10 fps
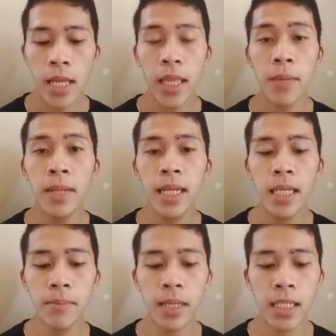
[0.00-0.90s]
They
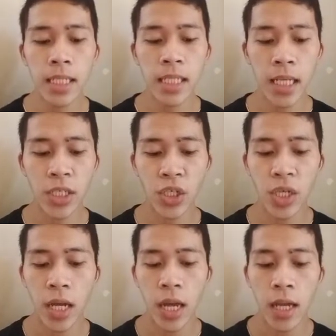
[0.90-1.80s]
believed
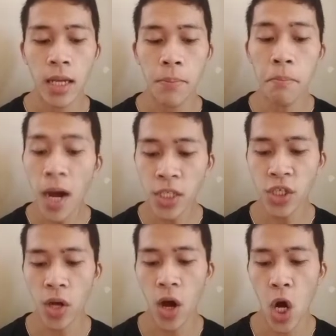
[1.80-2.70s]
such
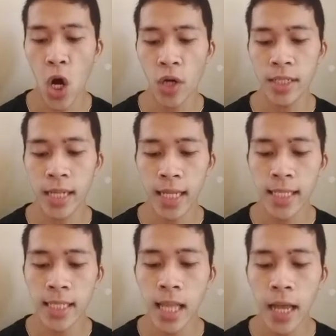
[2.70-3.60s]
much on
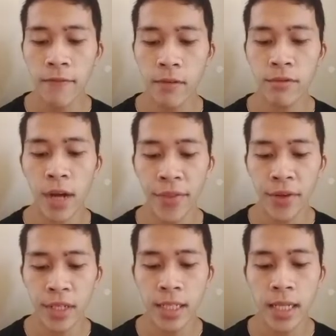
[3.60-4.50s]
next life
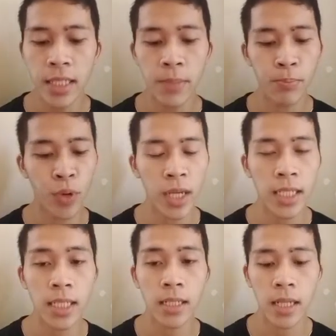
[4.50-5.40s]
rather than the
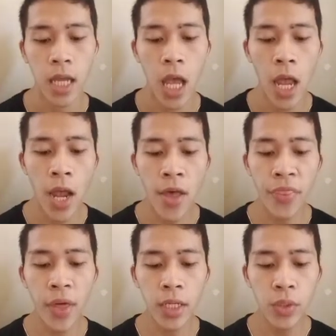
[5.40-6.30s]
present.
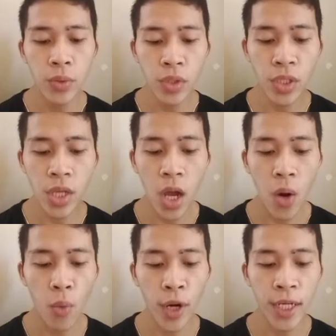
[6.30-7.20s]
The youths
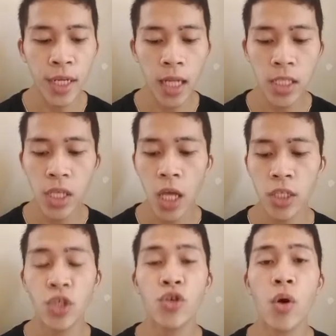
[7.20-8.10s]
were not
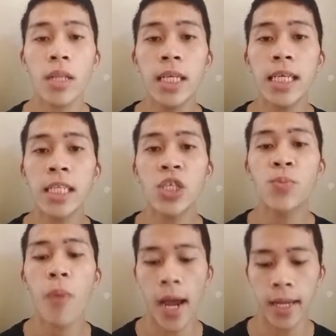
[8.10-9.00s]
strongly
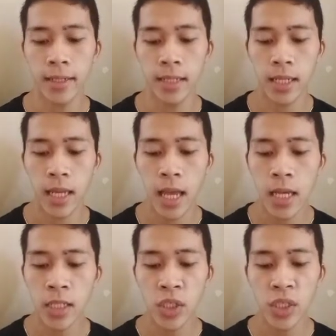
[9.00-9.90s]
inspired
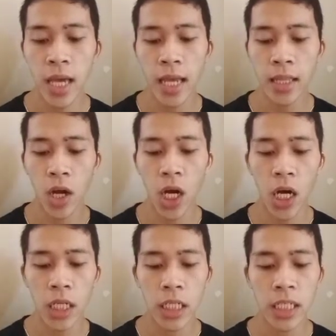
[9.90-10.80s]
to get
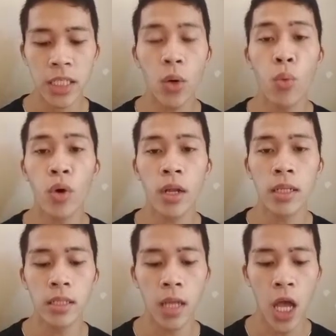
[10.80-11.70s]
on in the
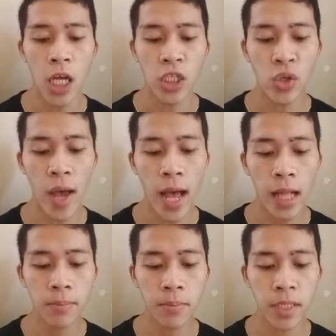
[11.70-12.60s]
world, to
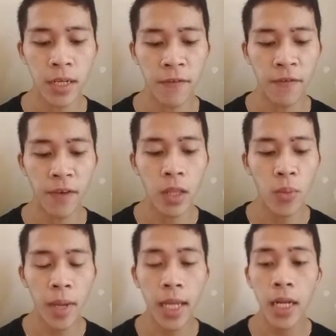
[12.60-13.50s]
help their fellow
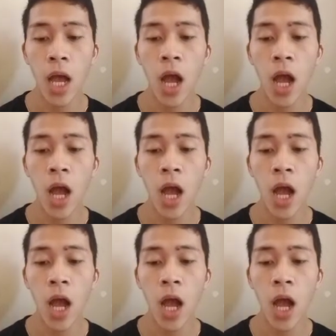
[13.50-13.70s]
men,